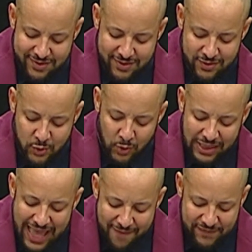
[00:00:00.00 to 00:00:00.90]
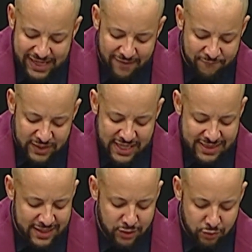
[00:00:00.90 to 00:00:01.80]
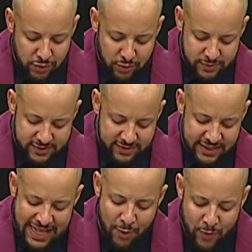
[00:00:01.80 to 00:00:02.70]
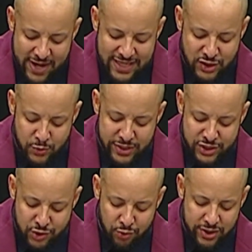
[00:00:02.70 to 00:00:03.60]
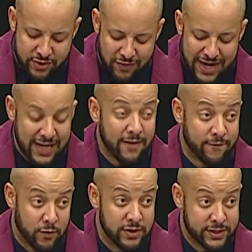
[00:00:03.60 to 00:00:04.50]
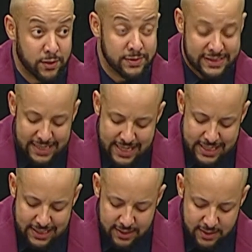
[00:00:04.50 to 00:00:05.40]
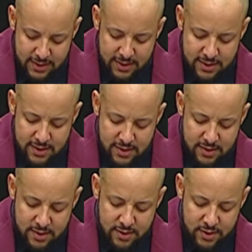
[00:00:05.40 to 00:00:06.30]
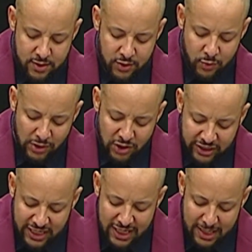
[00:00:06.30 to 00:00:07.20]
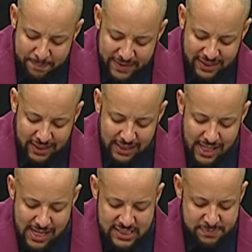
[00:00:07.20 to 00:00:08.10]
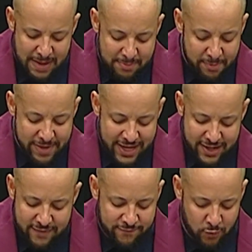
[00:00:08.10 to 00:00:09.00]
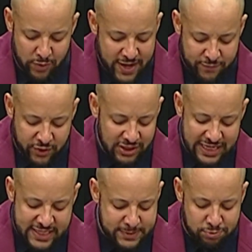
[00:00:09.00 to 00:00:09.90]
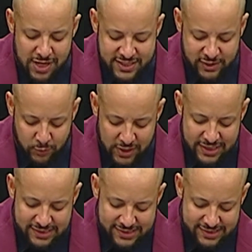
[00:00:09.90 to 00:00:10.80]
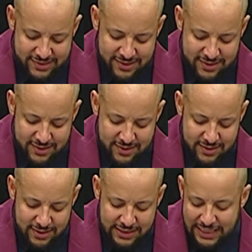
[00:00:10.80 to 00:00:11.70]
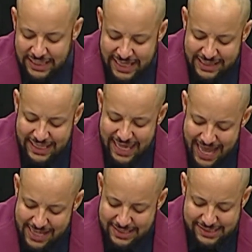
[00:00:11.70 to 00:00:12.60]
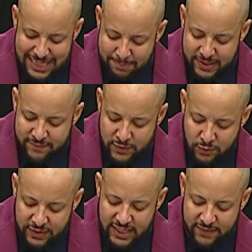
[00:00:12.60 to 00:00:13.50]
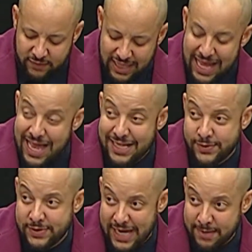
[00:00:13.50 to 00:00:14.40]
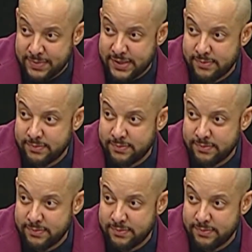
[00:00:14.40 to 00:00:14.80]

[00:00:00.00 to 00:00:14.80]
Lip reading: You are laughing at a funny thing you wrote in that way that you enjoyed writing for its own sake. You are looking up at the collage Mama made for whatever your latest project was, yelling at the cat to stop giving you the evil eye as you typed.